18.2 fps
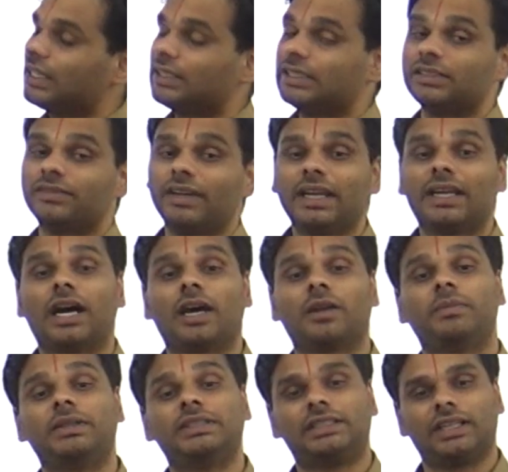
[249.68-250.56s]
this is why
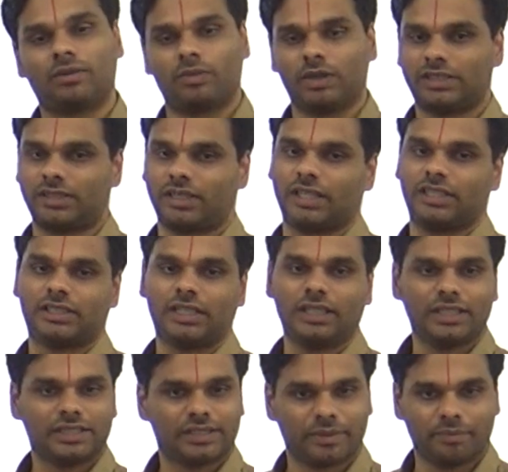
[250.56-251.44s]
carbon
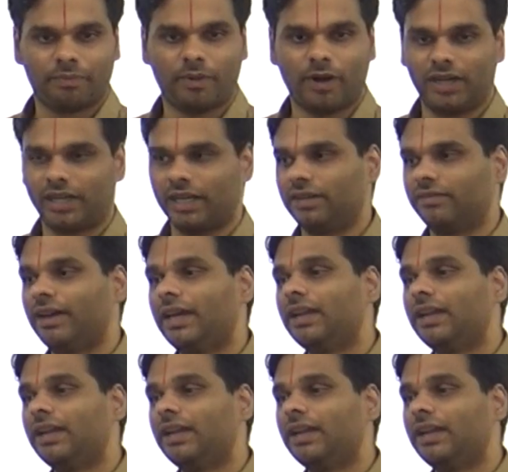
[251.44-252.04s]
sequestration is important,